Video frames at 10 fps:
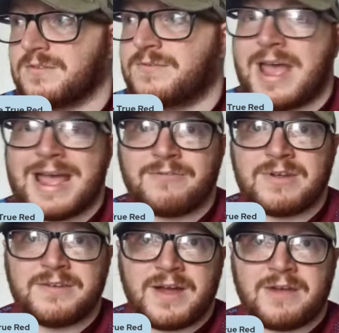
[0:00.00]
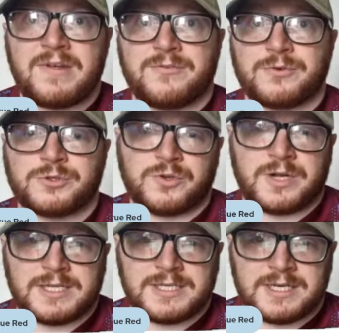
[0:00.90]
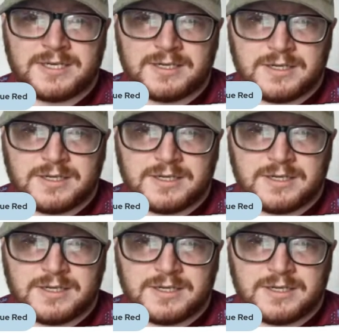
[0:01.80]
Very, very frustrating.